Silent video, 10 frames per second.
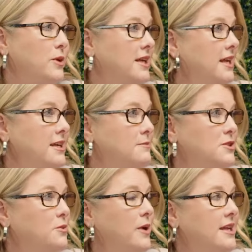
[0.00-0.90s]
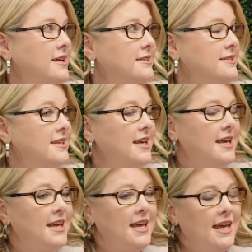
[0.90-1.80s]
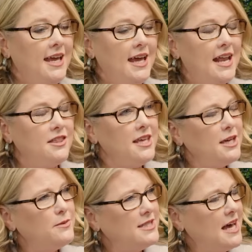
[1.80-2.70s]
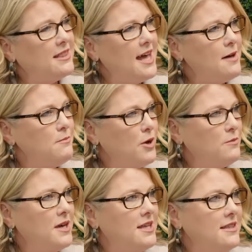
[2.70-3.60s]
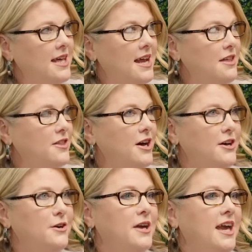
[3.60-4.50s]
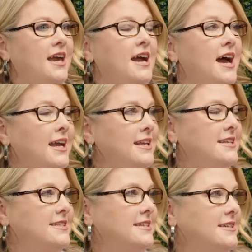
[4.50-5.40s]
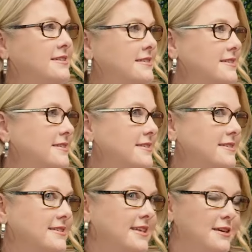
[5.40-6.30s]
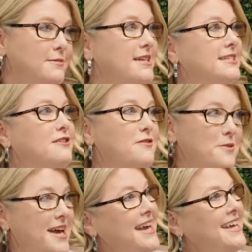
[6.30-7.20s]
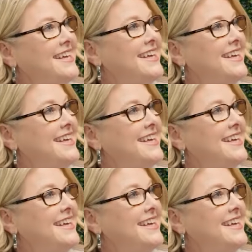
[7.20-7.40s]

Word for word: we need him to win it. And I think it was at that moment that I thought, okay, I need to get myself away